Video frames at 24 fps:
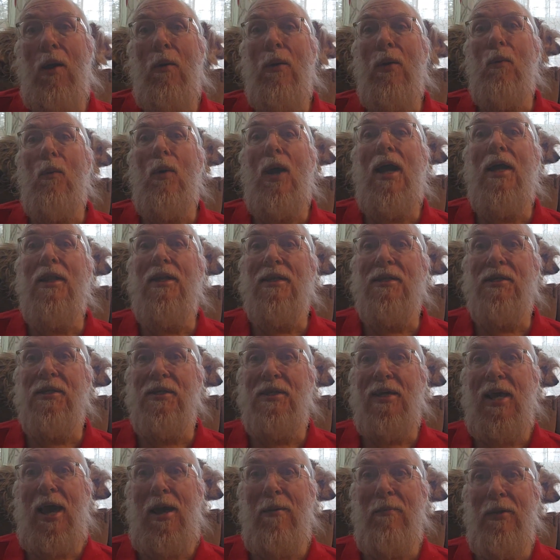and why this has
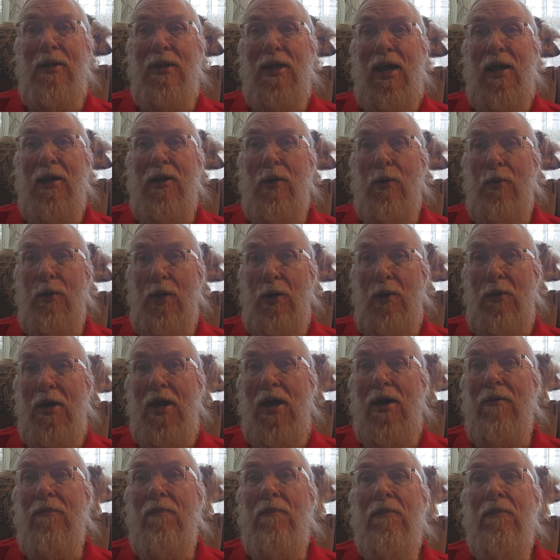happened, I don't know yet.